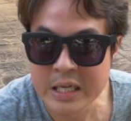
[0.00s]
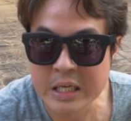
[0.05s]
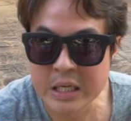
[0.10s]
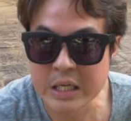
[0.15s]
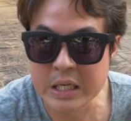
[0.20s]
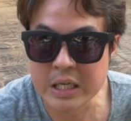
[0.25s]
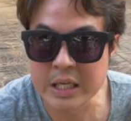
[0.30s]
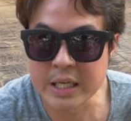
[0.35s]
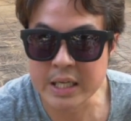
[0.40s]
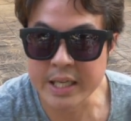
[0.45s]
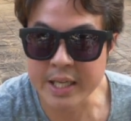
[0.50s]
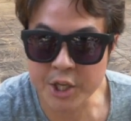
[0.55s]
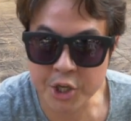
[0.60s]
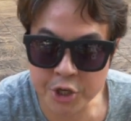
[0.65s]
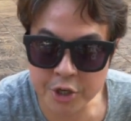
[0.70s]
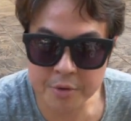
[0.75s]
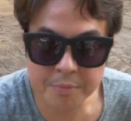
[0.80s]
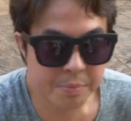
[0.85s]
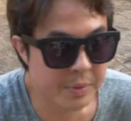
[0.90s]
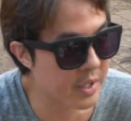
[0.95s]
It
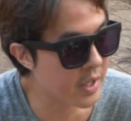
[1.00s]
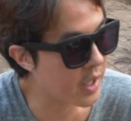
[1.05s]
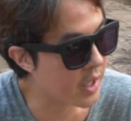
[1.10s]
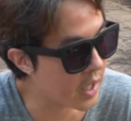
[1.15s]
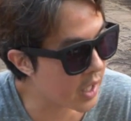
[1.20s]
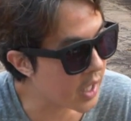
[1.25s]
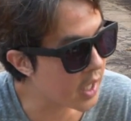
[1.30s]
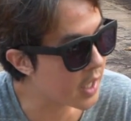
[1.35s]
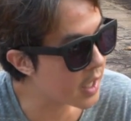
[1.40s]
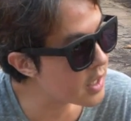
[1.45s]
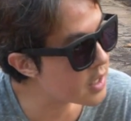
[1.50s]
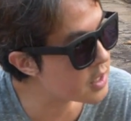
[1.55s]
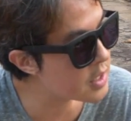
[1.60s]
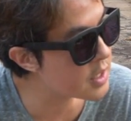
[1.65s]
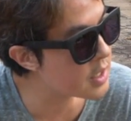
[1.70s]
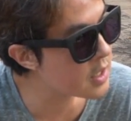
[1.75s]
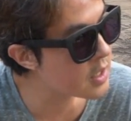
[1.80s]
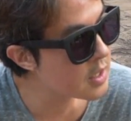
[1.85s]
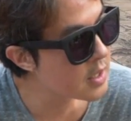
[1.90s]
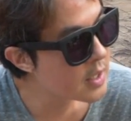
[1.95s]
could be the
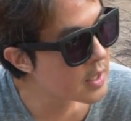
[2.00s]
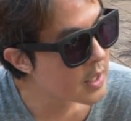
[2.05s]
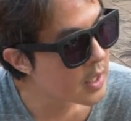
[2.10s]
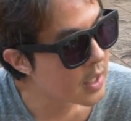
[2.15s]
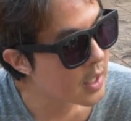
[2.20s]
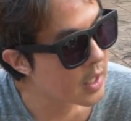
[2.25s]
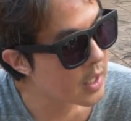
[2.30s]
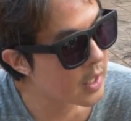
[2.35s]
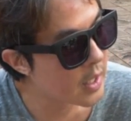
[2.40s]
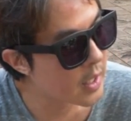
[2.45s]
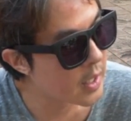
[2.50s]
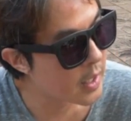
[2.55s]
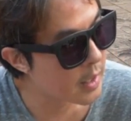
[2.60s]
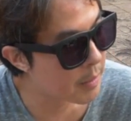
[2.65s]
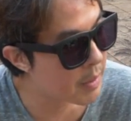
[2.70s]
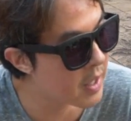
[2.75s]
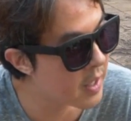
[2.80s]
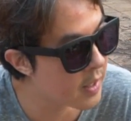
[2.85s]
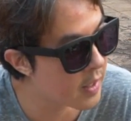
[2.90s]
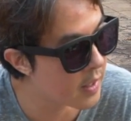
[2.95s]
case.
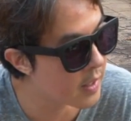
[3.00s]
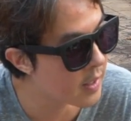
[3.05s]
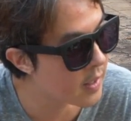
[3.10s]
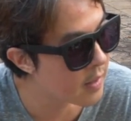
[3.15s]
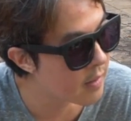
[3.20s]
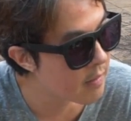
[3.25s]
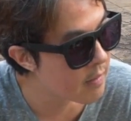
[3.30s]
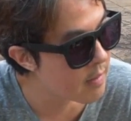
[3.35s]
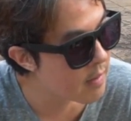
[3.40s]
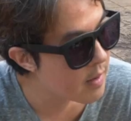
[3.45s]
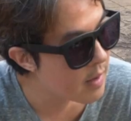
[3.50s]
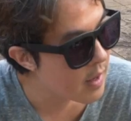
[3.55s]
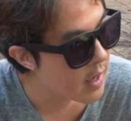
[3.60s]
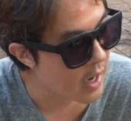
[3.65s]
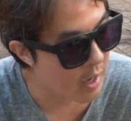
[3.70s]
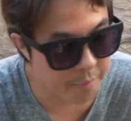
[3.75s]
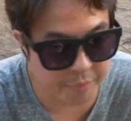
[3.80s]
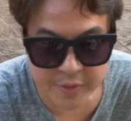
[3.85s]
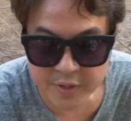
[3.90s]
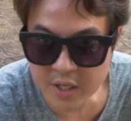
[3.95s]

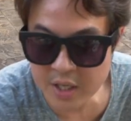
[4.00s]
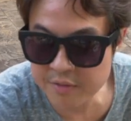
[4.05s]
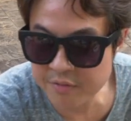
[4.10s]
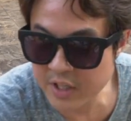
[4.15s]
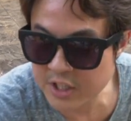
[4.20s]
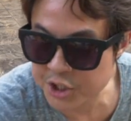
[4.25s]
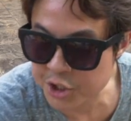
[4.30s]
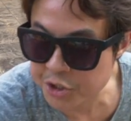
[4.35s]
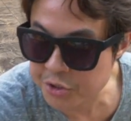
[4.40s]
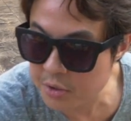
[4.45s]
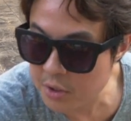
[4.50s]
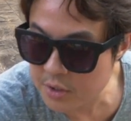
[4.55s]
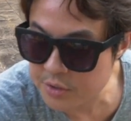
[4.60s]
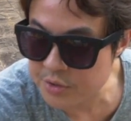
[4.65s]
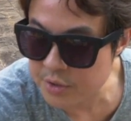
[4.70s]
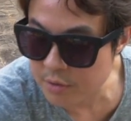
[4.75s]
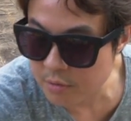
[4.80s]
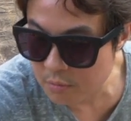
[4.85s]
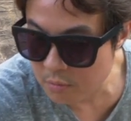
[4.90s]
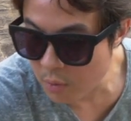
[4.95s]
I'm thinking if I should go
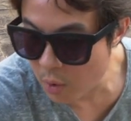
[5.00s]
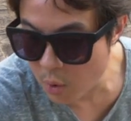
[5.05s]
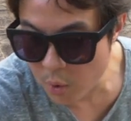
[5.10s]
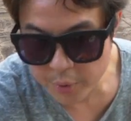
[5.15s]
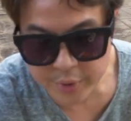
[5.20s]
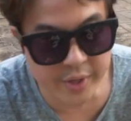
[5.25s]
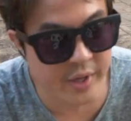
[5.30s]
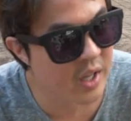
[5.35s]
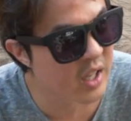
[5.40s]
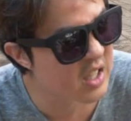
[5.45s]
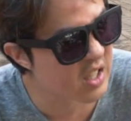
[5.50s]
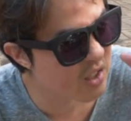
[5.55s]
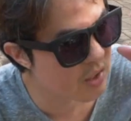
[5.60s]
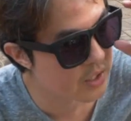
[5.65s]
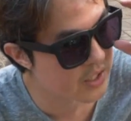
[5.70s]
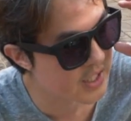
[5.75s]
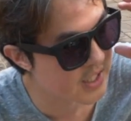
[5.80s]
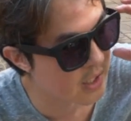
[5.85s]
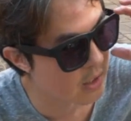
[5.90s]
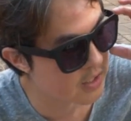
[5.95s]
onto the road,
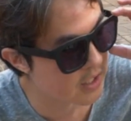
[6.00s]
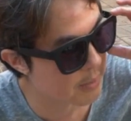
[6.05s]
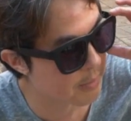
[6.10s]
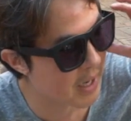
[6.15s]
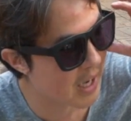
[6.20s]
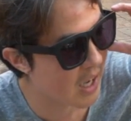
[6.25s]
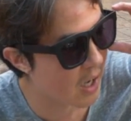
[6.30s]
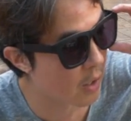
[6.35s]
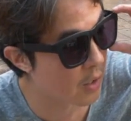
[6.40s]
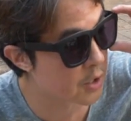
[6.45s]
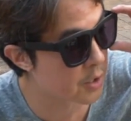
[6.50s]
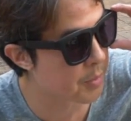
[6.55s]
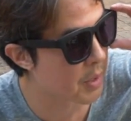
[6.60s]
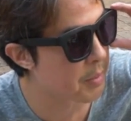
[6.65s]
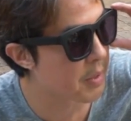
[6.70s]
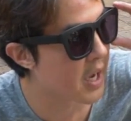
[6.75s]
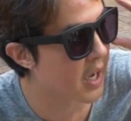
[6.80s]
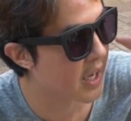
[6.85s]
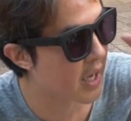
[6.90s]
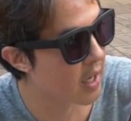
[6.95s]
just outside my house.
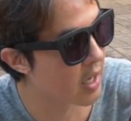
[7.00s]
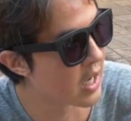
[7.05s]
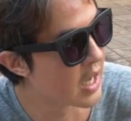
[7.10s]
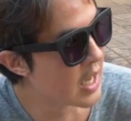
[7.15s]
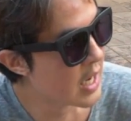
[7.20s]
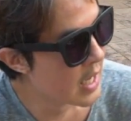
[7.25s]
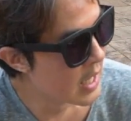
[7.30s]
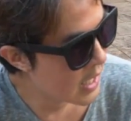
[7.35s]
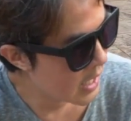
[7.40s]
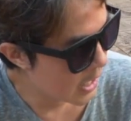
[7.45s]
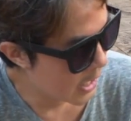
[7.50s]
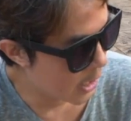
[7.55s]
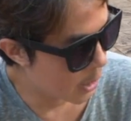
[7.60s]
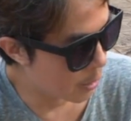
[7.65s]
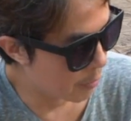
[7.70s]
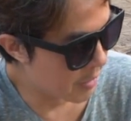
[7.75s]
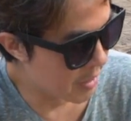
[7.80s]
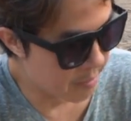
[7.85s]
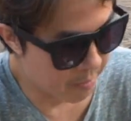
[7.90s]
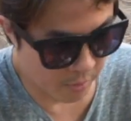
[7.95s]
Maybe I get a
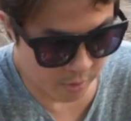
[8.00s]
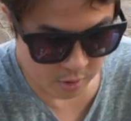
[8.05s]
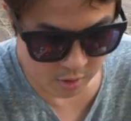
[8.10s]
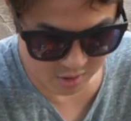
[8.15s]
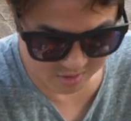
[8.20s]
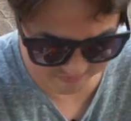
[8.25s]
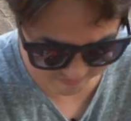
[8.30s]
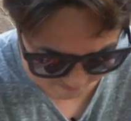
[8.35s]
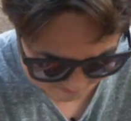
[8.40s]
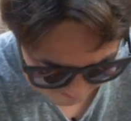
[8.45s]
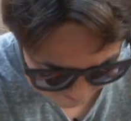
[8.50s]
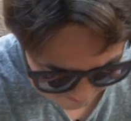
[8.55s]
little bit more